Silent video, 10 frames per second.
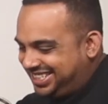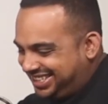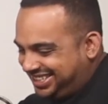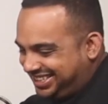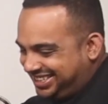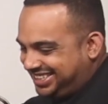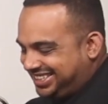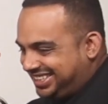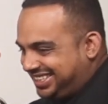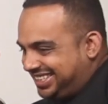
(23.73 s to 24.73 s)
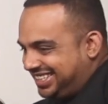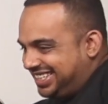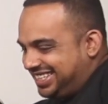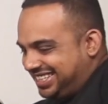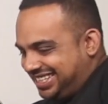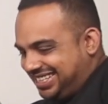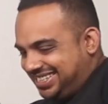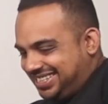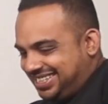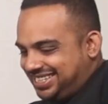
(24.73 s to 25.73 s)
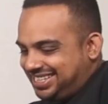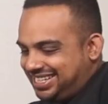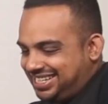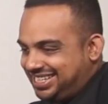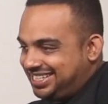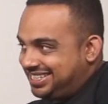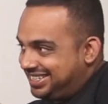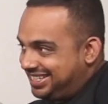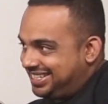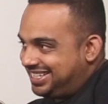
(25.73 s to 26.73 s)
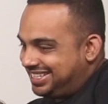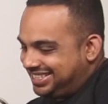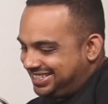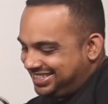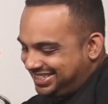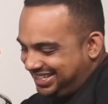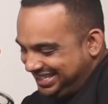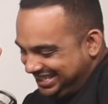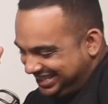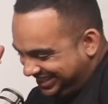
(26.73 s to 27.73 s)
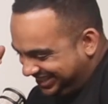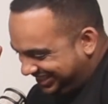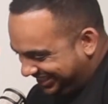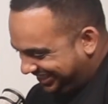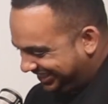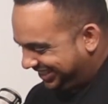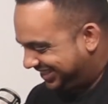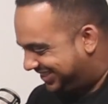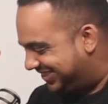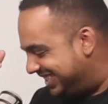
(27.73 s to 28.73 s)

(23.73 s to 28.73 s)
No words are spoken by the person on screen.